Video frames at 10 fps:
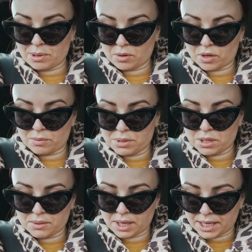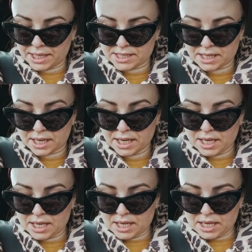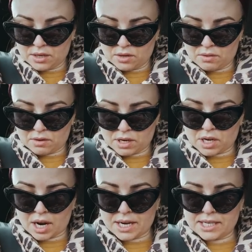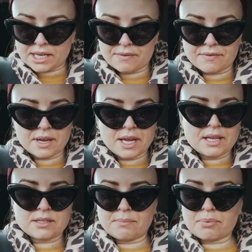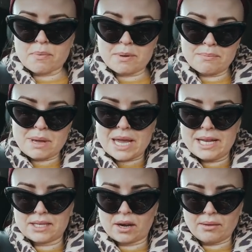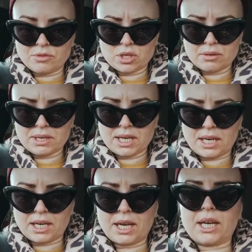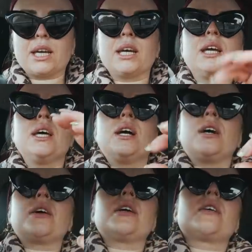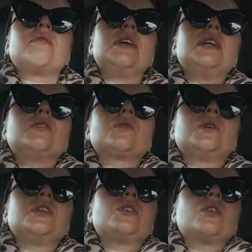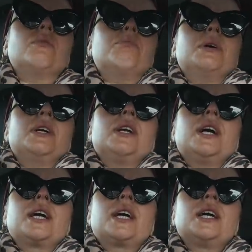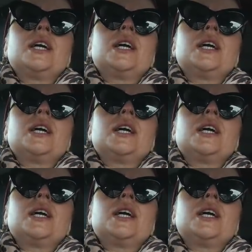be on a computer. I need to have some proper me time. Do you know what I mean? Like, I know you can really enjoy your job, but like,